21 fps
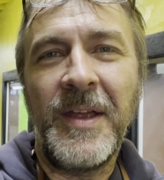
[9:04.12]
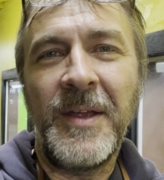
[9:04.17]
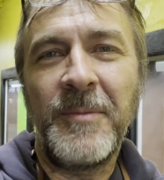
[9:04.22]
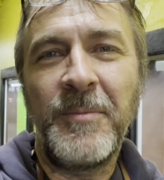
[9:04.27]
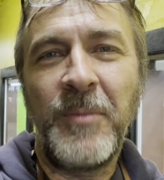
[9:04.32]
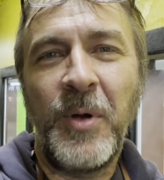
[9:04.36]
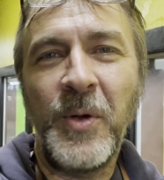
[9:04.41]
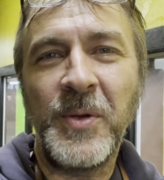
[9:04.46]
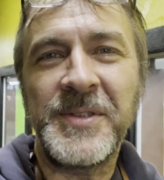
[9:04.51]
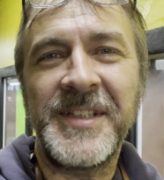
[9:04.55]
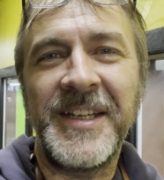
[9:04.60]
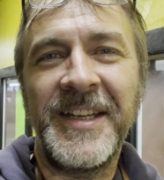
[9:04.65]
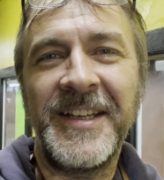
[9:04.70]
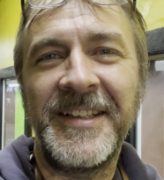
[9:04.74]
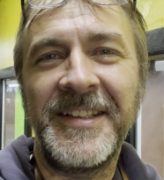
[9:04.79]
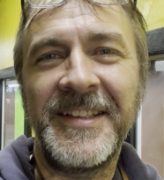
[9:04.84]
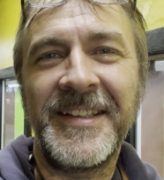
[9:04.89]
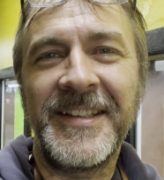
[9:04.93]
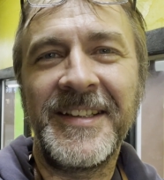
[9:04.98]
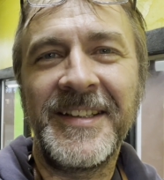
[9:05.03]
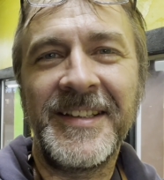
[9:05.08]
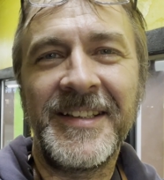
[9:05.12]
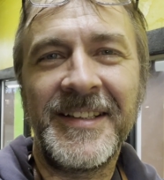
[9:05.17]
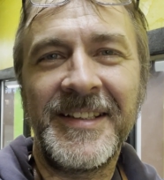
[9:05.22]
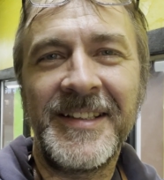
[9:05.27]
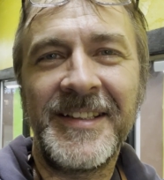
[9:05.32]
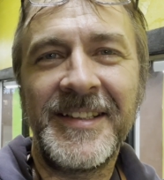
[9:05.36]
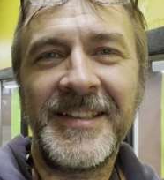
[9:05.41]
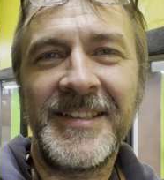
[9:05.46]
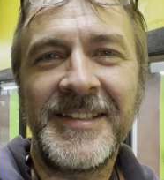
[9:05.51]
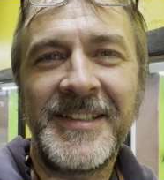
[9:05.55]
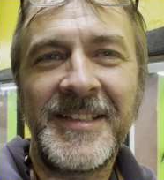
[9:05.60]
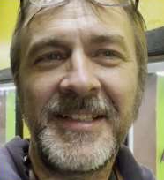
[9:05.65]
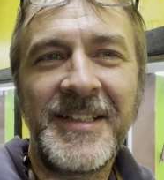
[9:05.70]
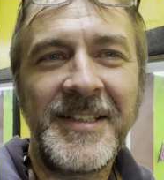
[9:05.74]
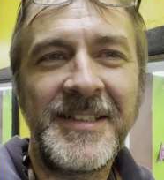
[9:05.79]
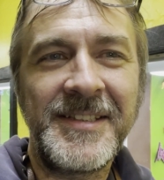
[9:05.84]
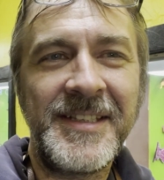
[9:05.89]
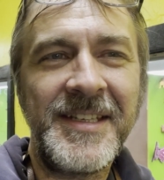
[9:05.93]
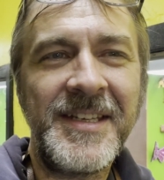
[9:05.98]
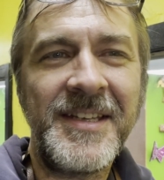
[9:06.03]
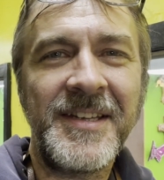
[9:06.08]
posting.
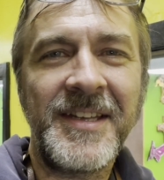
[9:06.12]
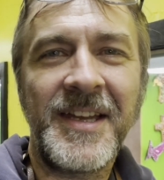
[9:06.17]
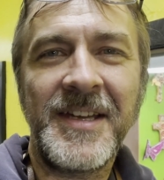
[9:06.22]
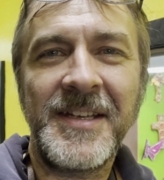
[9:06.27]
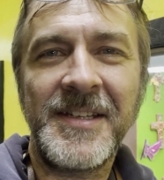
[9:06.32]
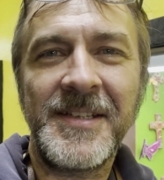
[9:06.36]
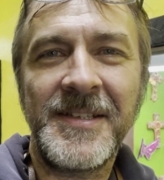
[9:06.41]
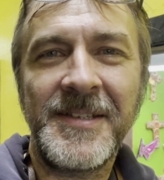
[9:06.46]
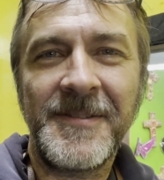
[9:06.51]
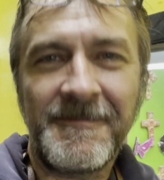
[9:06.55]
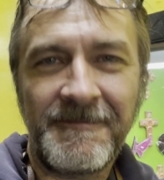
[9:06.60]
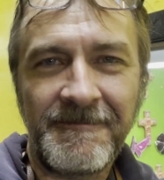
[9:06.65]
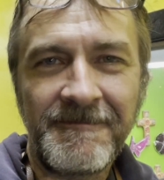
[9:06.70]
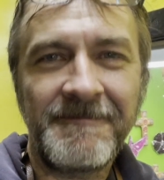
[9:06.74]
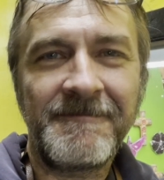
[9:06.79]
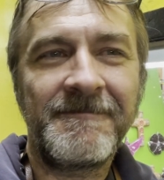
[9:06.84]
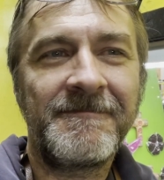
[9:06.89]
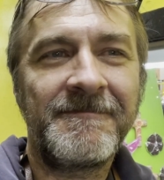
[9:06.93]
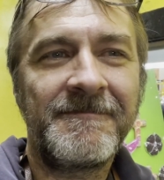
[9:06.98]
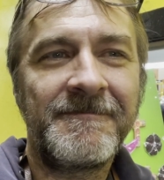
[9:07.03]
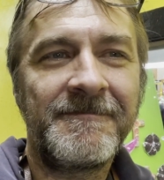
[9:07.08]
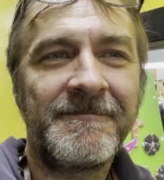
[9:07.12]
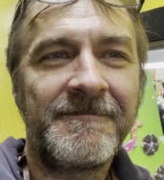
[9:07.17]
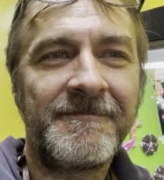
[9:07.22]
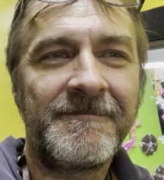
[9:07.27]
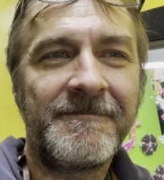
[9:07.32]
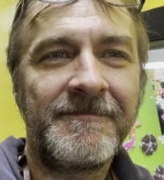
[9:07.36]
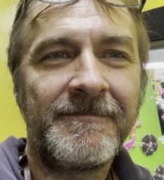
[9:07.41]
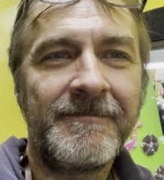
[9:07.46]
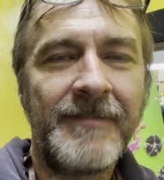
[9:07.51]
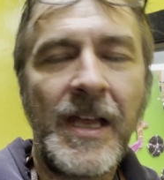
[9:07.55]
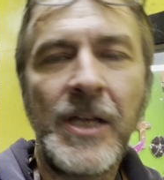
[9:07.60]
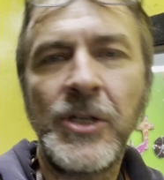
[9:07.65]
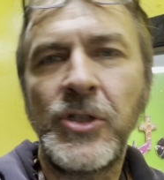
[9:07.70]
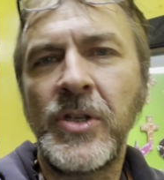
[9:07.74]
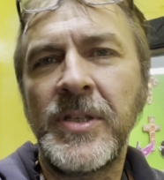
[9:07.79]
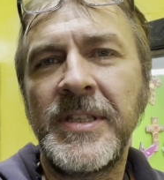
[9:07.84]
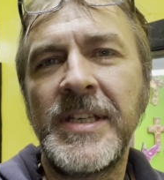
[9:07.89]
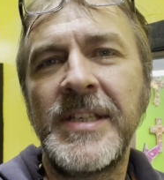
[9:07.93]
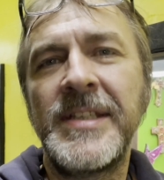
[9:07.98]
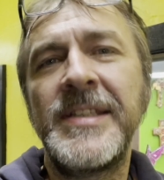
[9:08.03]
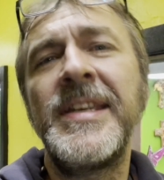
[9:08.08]
See you guys. I
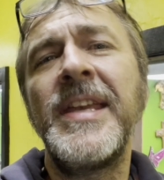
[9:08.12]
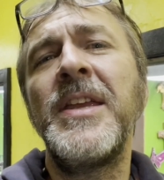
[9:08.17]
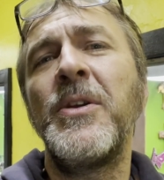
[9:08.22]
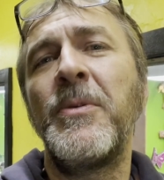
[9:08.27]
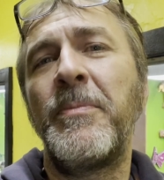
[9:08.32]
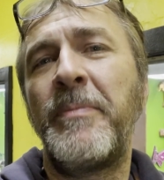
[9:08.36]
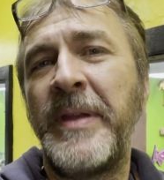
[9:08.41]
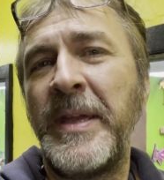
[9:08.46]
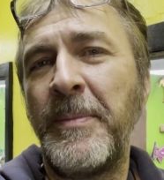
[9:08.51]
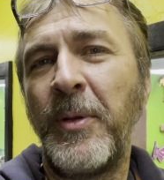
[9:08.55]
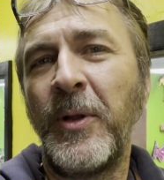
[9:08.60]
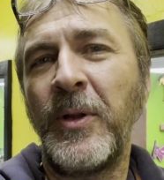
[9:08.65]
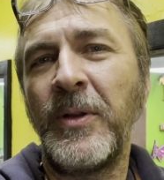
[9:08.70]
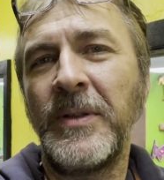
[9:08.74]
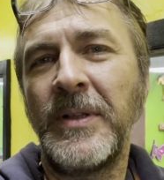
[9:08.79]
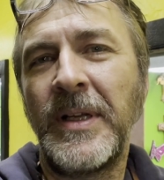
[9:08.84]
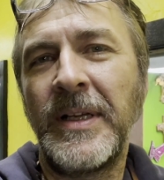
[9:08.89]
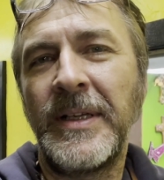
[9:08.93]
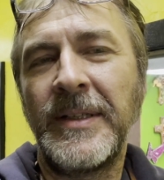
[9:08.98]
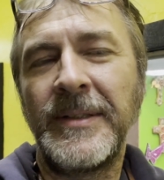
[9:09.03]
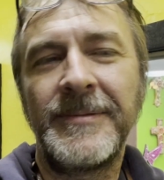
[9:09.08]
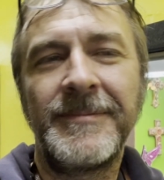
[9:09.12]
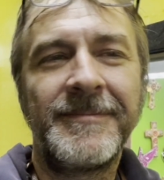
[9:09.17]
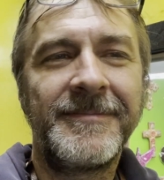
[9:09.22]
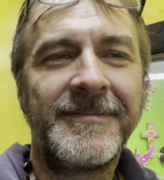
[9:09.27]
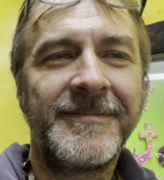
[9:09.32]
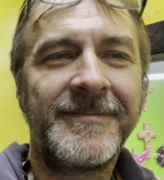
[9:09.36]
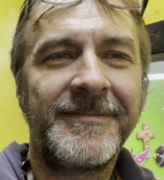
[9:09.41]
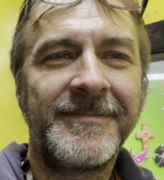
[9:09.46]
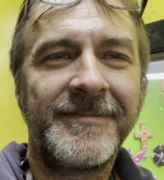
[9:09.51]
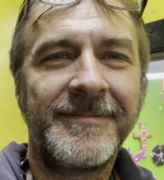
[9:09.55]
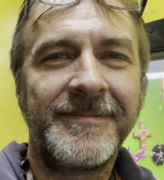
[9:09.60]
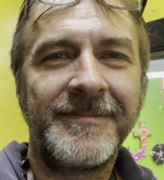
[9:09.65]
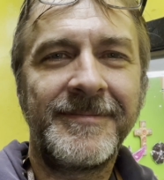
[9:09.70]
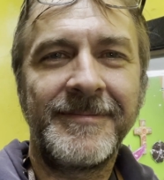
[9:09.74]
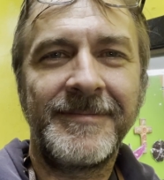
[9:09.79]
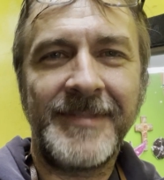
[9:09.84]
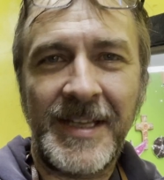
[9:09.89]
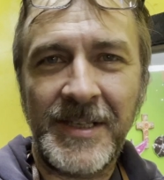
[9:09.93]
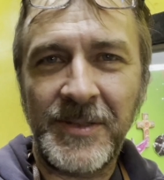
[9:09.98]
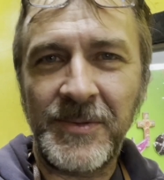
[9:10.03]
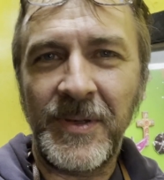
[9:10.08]
should say see you people.
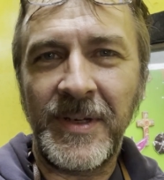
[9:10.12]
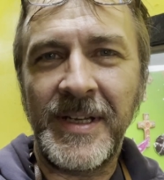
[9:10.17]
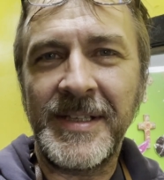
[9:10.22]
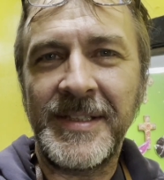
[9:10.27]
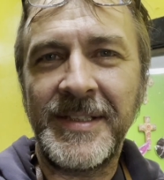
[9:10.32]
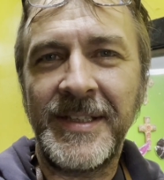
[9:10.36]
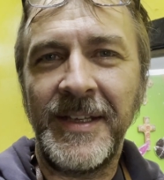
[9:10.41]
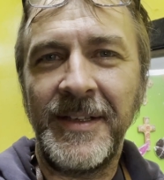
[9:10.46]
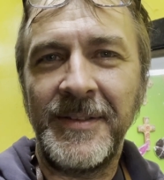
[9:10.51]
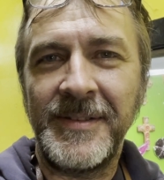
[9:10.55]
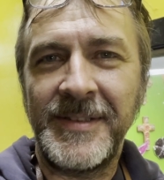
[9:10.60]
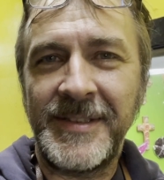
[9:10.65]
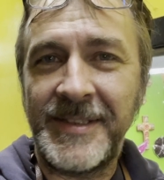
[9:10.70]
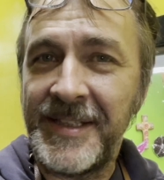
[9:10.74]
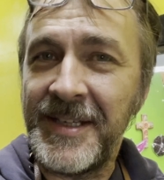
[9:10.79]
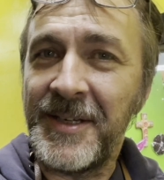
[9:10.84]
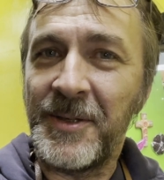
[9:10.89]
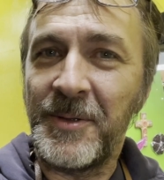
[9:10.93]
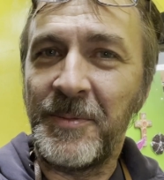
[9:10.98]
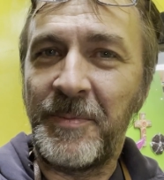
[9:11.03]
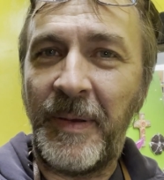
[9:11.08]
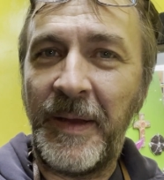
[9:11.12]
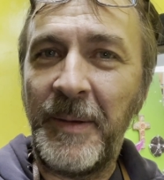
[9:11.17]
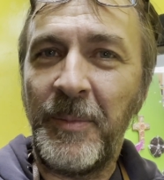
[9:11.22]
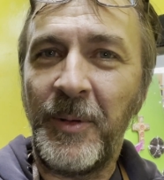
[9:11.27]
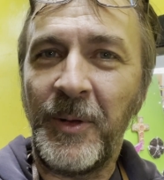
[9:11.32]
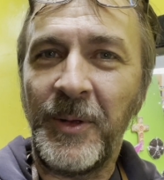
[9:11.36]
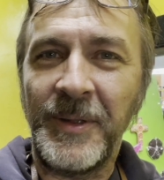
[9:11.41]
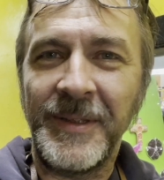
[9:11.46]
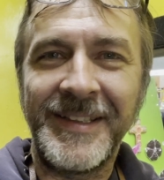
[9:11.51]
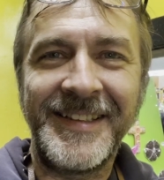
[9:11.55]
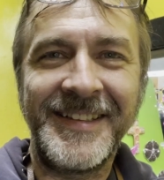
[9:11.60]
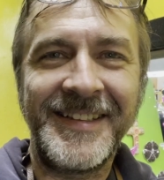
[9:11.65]
That's what I said. See you people.